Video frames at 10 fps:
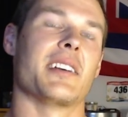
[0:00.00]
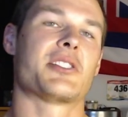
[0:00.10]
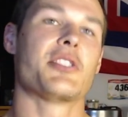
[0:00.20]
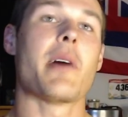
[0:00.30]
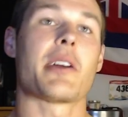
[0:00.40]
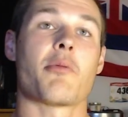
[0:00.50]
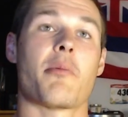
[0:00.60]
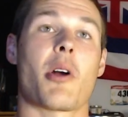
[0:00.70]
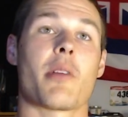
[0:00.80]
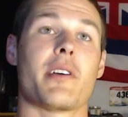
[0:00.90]
Two-bedroom
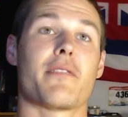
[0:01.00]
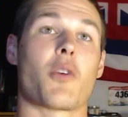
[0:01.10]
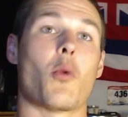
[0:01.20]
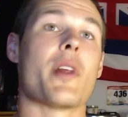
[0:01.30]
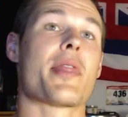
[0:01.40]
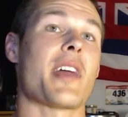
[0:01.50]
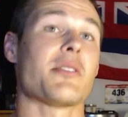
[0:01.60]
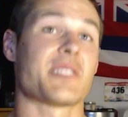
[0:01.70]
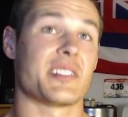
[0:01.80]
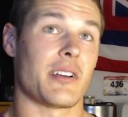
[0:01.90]
apartment for
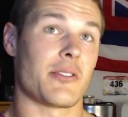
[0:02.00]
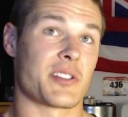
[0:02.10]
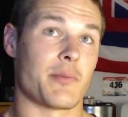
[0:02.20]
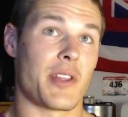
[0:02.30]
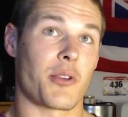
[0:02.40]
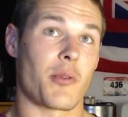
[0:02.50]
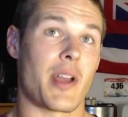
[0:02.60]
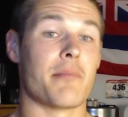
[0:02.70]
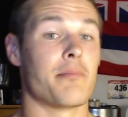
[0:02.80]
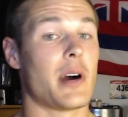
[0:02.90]
$1,000 a month of
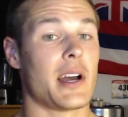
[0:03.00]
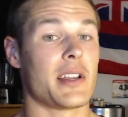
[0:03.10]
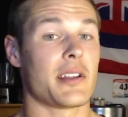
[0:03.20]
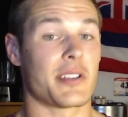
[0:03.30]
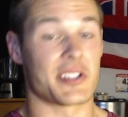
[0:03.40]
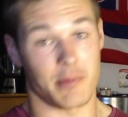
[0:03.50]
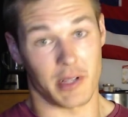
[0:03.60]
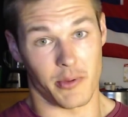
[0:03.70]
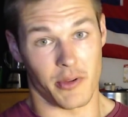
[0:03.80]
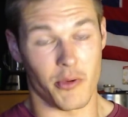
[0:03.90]
rent, but could
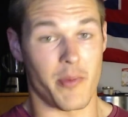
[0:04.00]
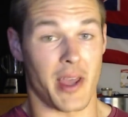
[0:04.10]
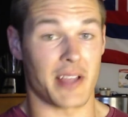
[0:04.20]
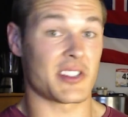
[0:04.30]
split it with a roommate.